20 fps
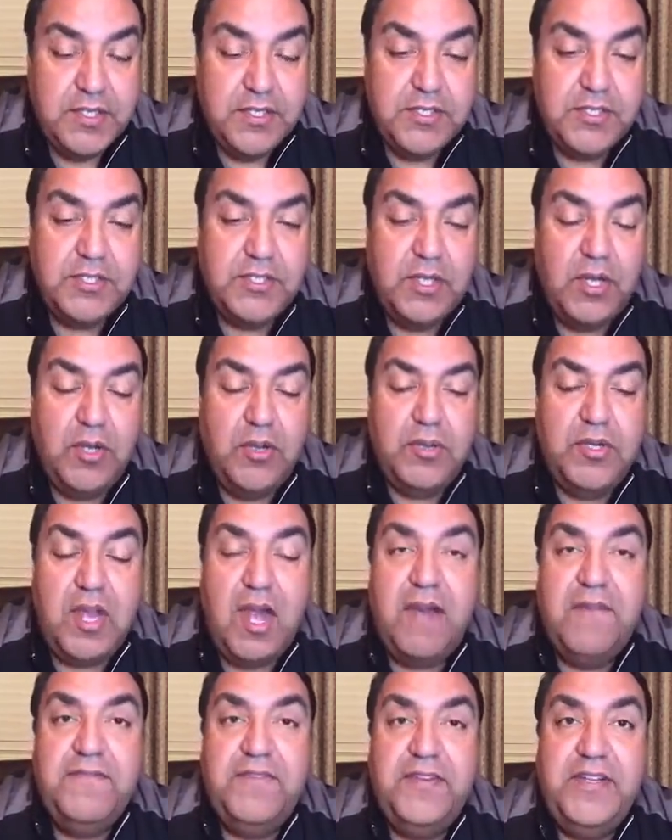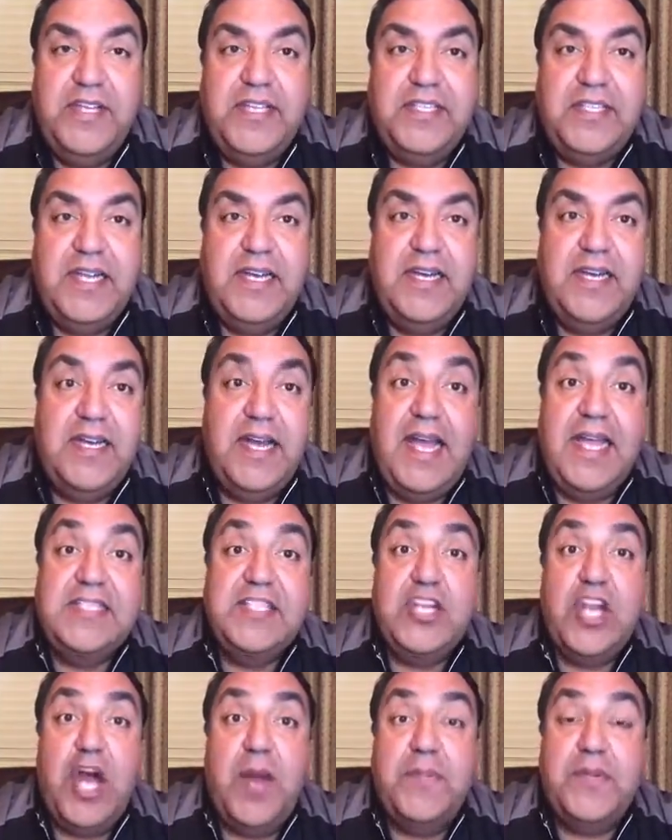So conflict as
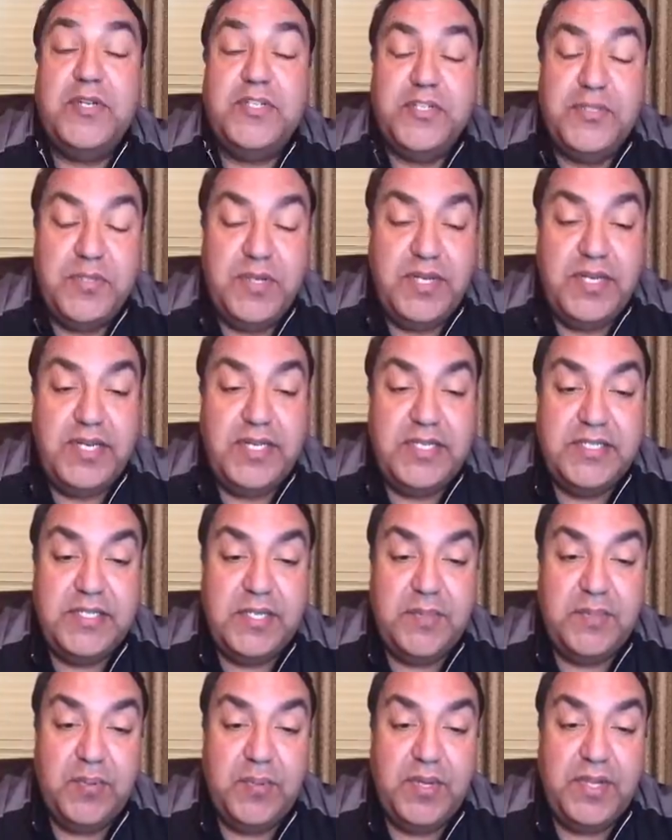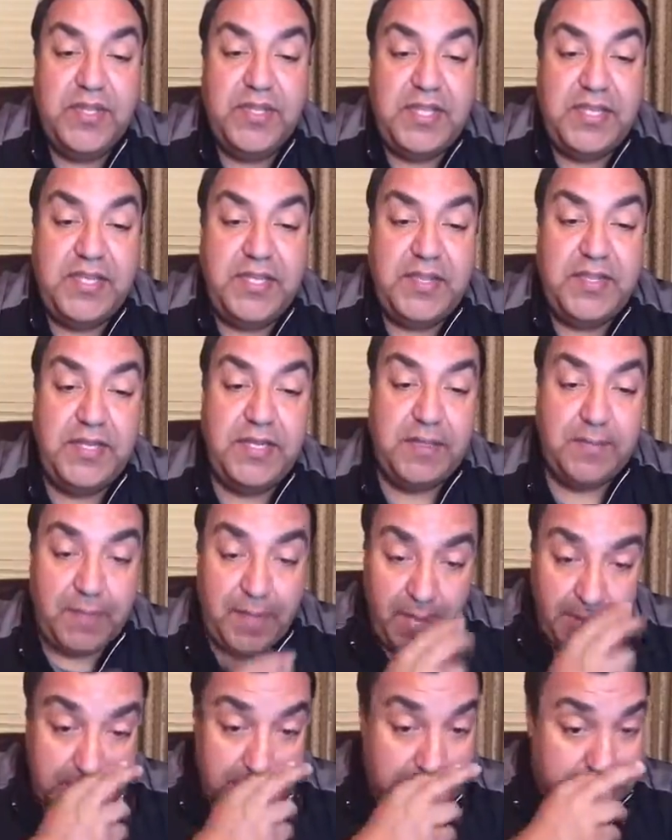an opportunity is an important thing to think about.